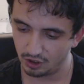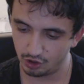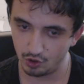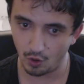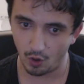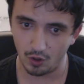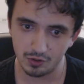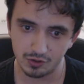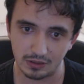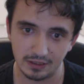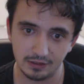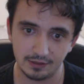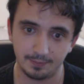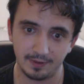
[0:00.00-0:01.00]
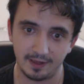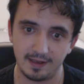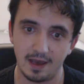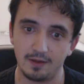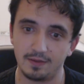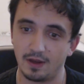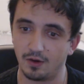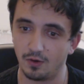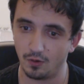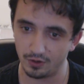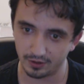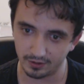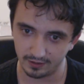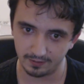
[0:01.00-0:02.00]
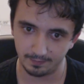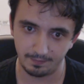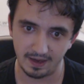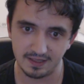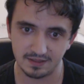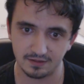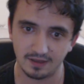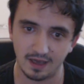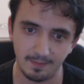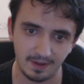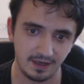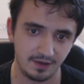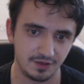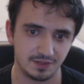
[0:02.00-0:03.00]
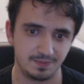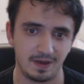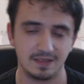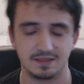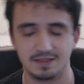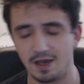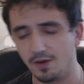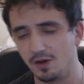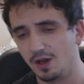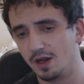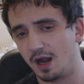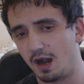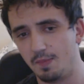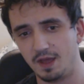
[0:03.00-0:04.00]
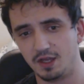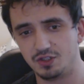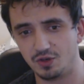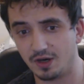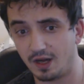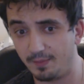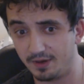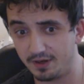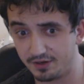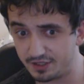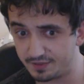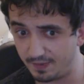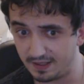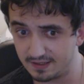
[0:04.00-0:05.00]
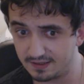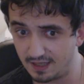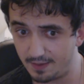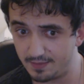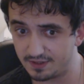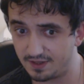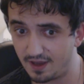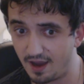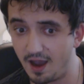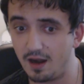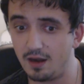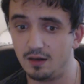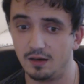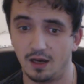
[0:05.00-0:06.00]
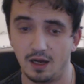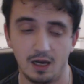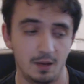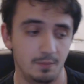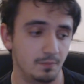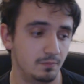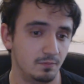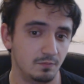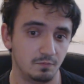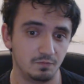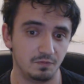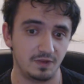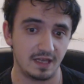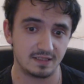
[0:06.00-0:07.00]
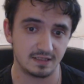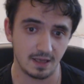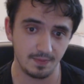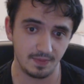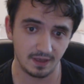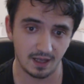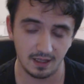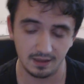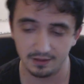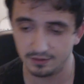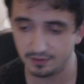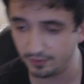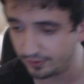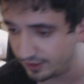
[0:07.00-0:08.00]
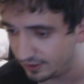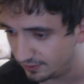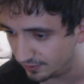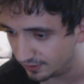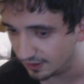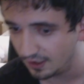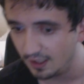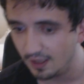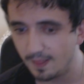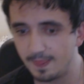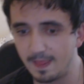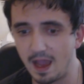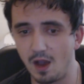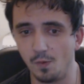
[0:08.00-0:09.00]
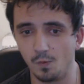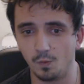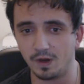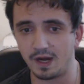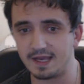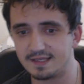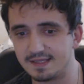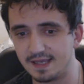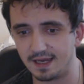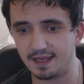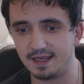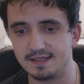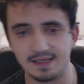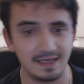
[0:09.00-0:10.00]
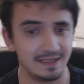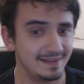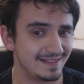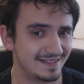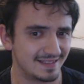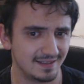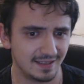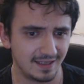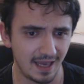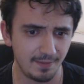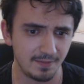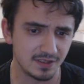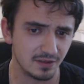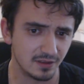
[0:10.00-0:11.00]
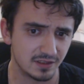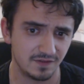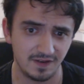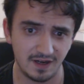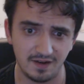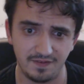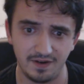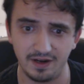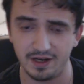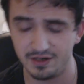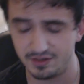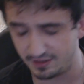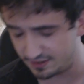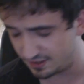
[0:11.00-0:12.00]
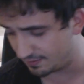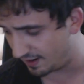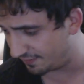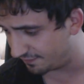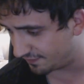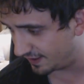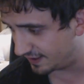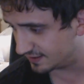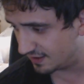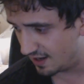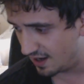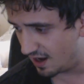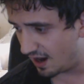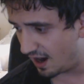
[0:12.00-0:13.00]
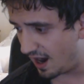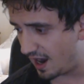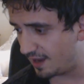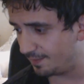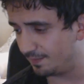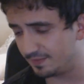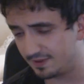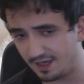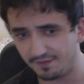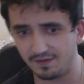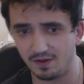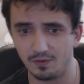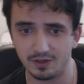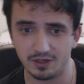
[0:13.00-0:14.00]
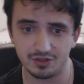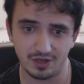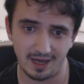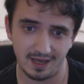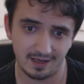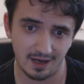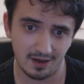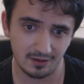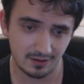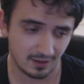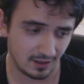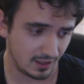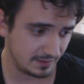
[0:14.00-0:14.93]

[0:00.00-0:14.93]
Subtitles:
you also need to plan out accordingly based on how many response. Now, I'm not sure how many response timers they are. That's something I'll need to look into it. Now, what I said is the game looks very, very interesting, my friends. I definitely want to try it out.